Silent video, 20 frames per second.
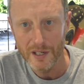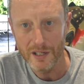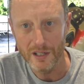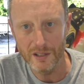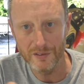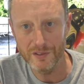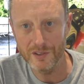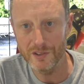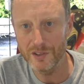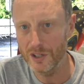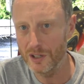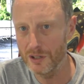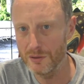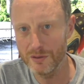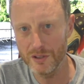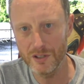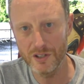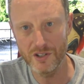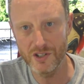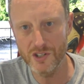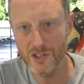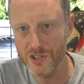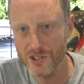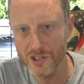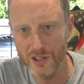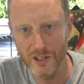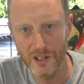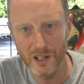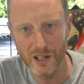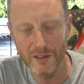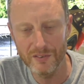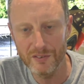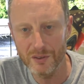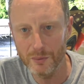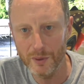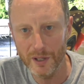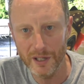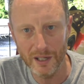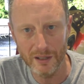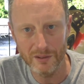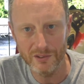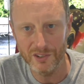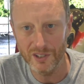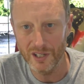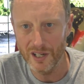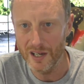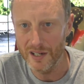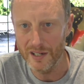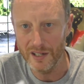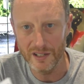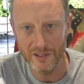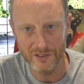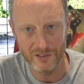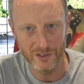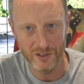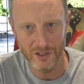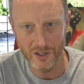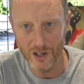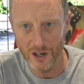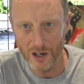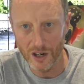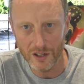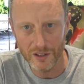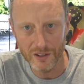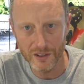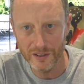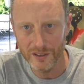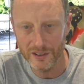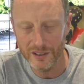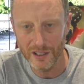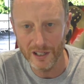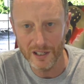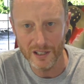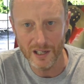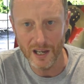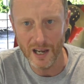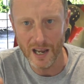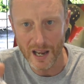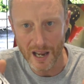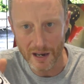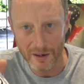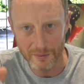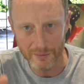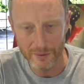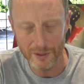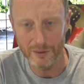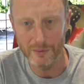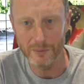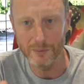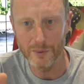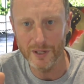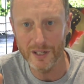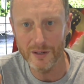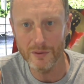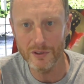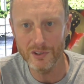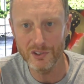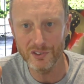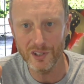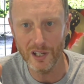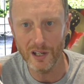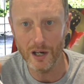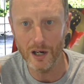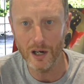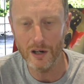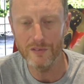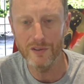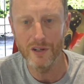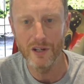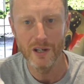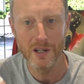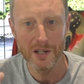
If you do, you're just gonna have to wait outside. It's not gonna get yet. We will set off.